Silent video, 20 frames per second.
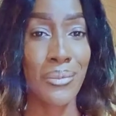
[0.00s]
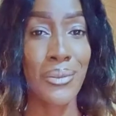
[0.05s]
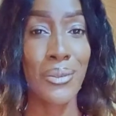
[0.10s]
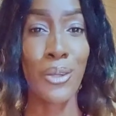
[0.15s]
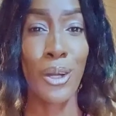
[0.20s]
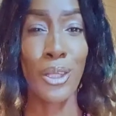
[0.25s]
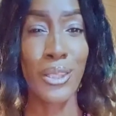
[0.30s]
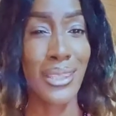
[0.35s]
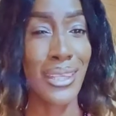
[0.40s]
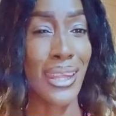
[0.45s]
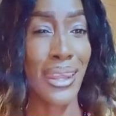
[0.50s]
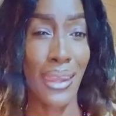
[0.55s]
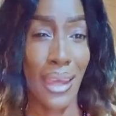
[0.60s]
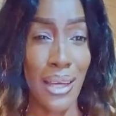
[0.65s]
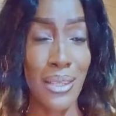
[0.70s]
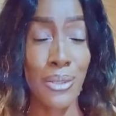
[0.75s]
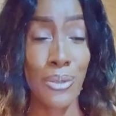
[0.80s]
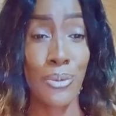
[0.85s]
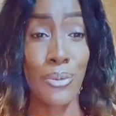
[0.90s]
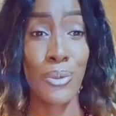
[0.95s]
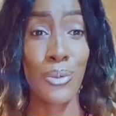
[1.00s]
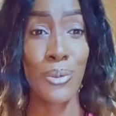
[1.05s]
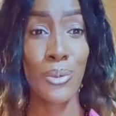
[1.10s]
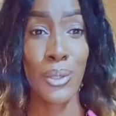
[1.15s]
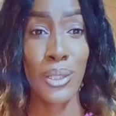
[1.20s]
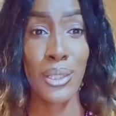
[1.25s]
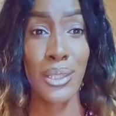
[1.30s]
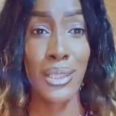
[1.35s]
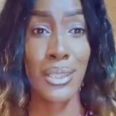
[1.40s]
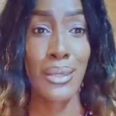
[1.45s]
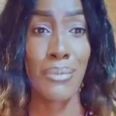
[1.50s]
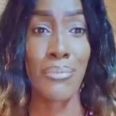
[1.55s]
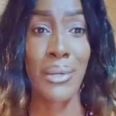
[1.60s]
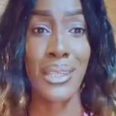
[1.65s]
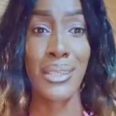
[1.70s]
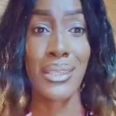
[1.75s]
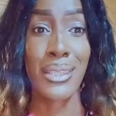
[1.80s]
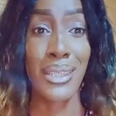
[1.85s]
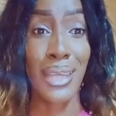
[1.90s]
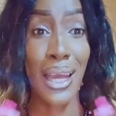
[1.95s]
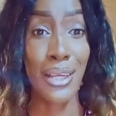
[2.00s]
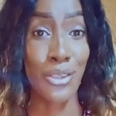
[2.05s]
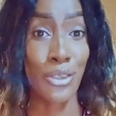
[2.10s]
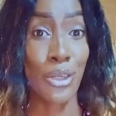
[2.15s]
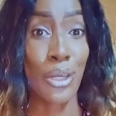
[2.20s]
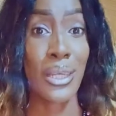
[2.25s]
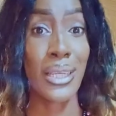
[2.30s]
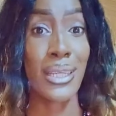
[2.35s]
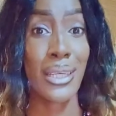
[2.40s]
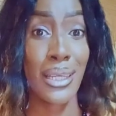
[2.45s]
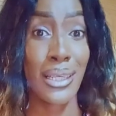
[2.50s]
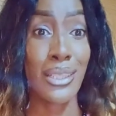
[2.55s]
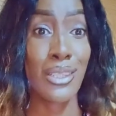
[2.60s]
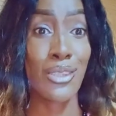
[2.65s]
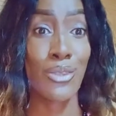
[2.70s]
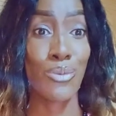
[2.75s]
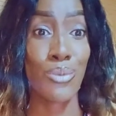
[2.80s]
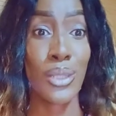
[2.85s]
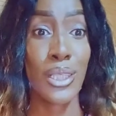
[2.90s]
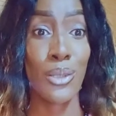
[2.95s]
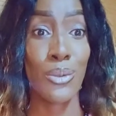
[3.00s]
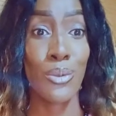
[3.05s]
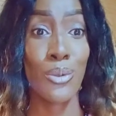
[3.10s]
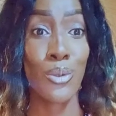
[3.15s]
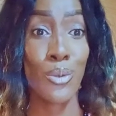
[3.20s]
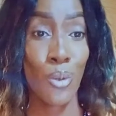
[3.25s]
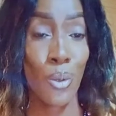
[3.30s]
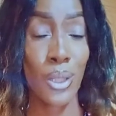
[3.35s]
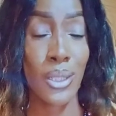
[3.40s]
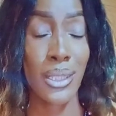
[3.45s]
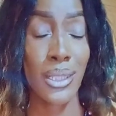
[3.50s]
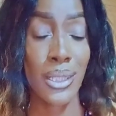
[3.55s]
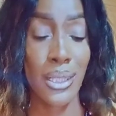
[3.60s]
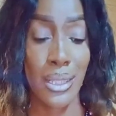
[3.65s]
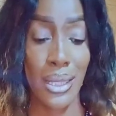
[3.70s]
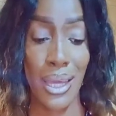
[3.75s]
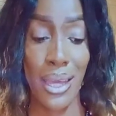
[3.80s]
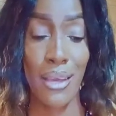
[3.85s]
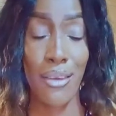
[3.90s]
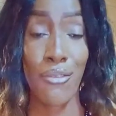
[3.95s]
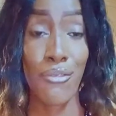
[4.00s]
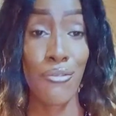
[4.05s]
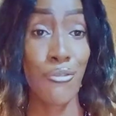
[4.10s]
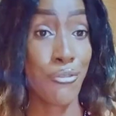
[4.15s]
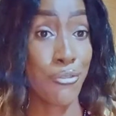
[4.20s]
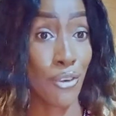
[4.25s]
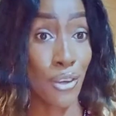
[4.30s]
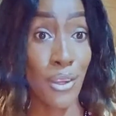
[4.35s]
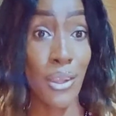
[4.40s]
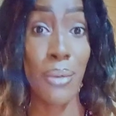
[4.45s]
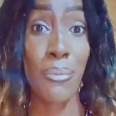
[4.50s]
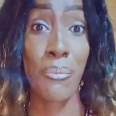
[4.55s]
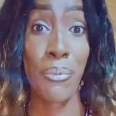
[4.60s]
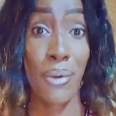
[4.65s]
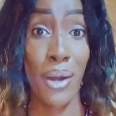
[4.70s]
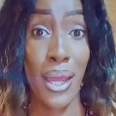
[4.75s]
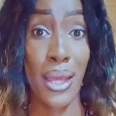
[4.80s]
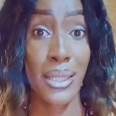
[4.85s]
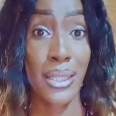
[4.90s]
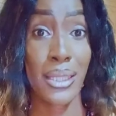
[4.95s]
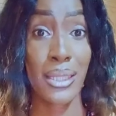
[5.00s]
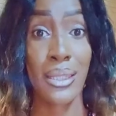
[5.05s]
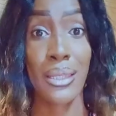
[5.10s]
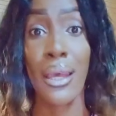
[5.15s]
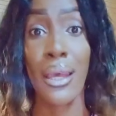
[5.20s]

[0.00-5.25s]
not that good quality, but it actually is really good quality. Like, for the price,